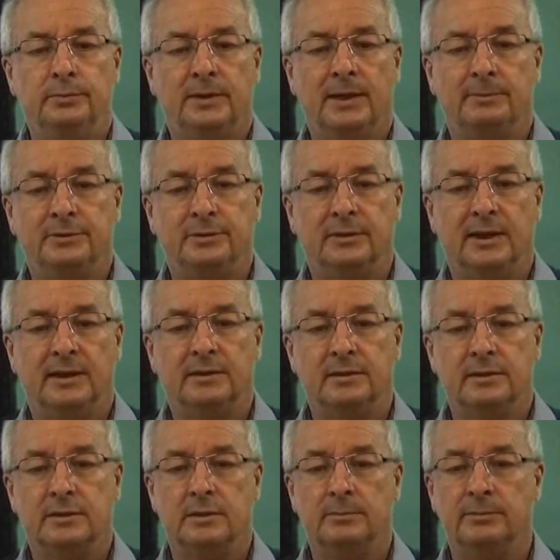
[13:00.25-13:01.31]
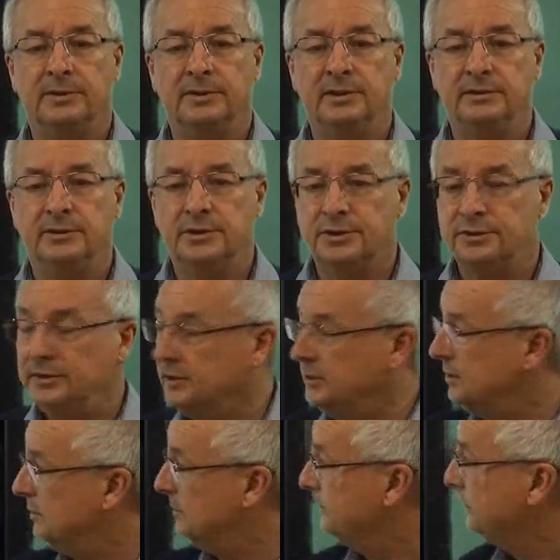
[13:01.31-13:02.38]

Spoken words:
perhaps could ask somebody in the street,